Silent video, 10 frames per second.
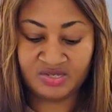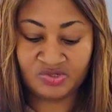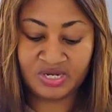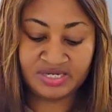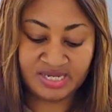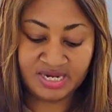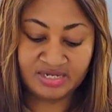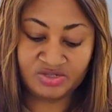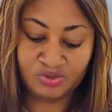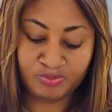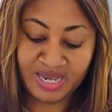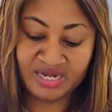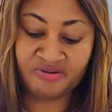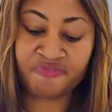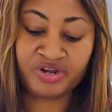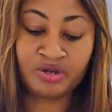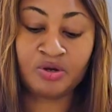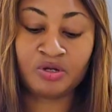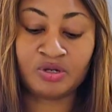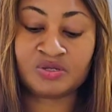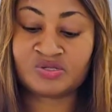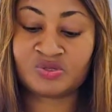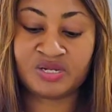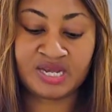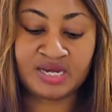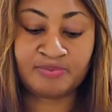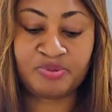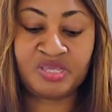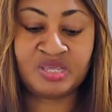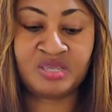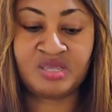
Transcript: So I decided to buy different colors so they can keep